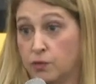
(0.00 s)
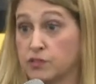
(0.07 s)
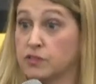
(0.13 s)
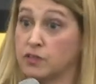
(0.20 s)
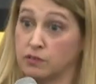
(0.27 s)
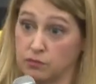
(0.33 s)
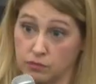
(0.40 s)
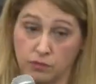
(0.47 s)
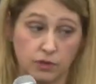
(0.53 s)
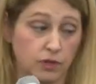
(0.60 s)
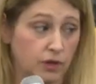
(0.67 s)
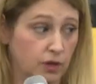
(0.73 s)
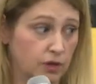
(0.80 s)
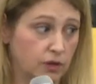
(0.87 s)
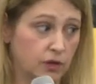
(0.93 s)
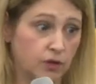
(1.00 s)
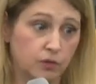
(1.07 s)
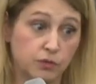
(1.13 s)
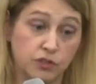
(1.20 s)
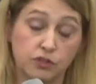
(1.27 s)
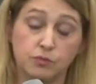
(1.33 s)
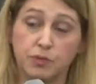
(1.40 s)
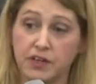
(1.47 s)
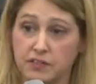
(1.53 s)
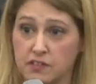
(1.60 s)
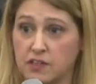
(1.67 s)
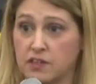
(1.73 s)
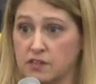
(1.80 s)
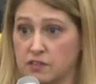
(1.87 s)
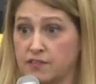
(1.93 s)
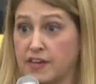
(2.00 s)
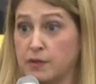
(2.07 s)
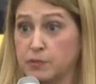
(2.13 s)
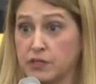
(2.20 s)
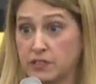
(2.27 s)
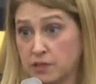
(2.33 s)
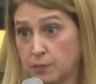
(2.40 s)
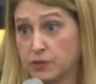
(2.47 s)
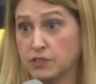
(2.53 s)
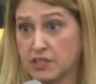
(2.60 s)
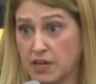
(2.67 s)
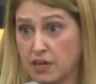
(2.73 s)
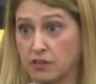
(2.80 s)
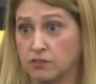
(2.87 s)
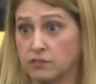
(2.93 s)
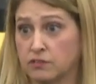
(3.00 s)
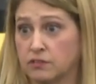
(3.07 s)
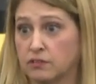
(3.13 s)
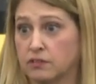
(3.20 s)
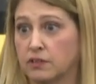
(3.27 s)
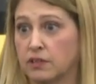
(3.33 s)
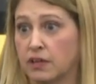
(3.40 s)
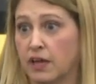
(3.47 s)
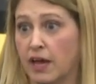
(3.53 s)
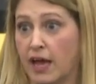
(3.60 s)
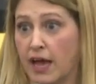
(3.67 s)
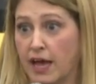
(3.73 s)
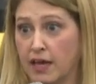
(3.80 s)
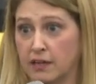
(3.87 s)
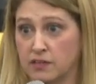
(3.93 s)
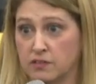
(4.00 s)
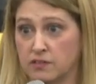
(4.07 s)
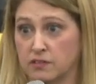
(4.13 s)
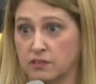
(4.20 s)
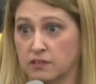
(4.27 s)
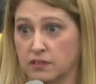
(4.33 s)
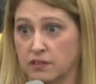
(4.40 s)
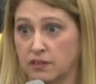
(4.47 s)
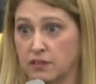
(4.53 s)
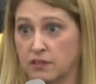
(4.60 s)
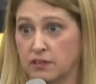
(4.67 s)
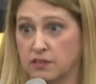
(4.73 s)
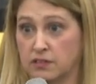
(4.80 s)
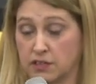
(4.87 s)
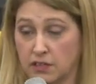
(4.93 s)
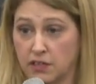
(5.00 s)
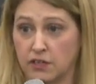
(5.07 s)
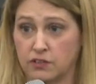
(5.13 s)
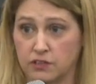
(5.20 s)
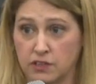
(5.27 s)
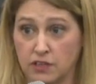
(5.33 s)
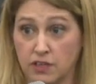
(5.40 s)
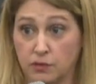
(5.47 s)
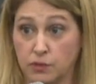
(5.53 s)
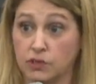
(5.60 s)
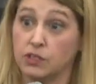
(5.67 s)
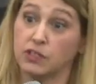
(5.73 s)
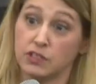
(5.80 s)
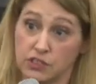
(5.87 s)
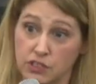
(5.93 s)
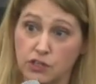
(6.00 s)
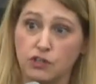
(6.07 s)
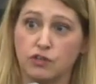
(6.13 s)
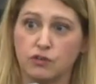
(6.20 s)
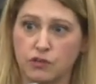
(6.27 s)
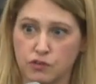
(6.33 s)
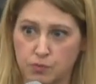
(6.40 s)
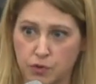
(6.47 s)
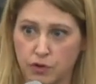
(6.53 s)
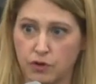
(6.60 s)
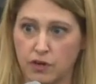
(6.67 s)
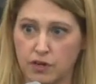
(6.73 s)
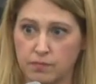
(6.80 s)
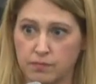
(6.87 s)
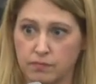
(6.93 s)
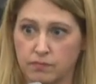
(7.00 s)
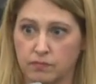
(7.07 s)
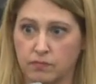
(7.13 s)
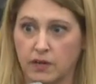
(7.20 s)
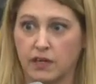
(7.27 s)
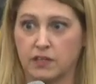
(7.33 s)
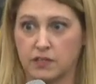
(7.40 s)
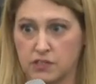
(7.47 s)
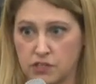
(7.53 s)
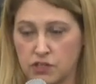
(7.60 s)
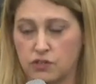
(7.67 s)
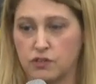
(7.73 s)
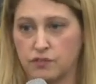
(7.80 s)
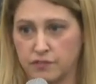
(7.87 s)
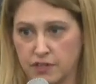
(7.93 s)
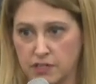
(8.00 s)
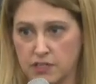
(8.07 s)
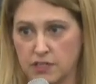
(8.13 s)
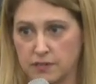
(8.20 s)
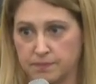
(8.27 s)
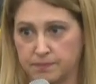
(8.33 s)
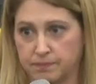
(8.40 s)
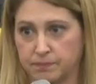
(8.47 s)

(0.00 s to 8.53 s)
was that Richard Branson and his family doubled down and declared that they would continue this program and continue to fund it